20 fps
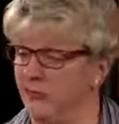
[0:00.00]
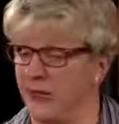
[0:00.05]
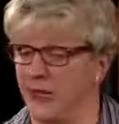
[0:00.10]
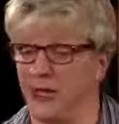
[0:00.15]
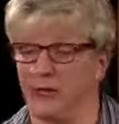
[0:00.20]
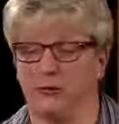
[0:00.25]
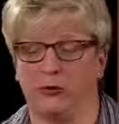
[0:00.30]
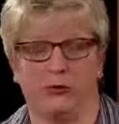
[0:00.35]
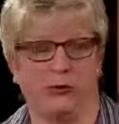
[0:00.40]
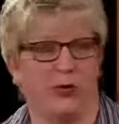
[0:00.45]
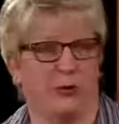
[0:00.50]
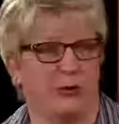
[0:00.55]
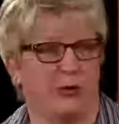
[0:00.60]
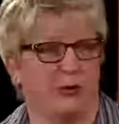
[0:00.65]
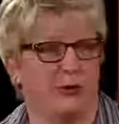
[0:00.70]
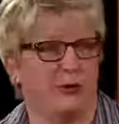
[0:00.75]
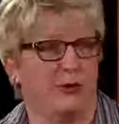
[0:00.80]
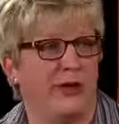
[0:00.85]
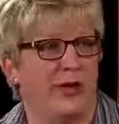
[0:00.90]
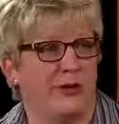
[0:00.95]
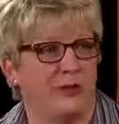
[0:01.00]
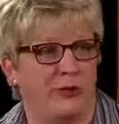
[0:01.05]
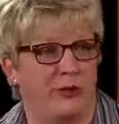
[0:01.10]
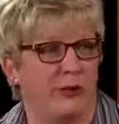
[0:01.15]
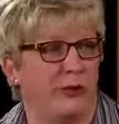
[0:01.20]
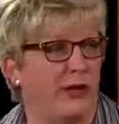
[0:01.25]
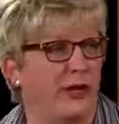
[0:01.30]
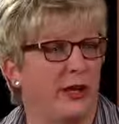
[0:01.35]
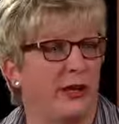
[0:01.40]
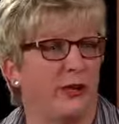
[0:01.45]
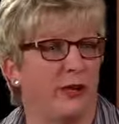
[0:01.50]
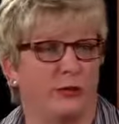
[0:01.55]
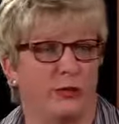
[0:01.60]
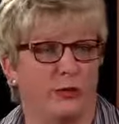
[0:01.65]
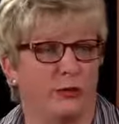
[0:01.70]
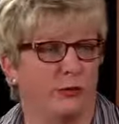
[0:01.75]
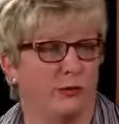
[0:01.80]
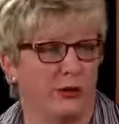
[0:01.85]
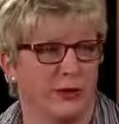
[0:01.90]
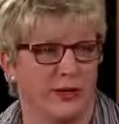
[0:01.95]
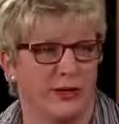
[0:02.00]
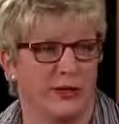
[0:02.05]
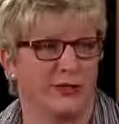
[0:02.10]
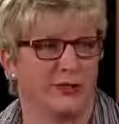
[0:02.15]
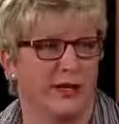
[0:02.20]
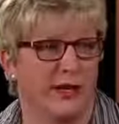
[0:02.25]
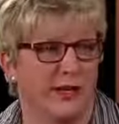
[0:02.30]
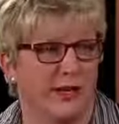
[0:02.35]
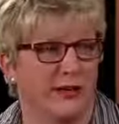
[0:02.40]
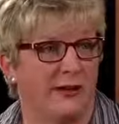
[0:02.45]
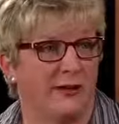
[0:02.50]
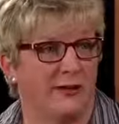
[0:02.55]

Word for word: And we'll be able to do that through theater. We're really excited.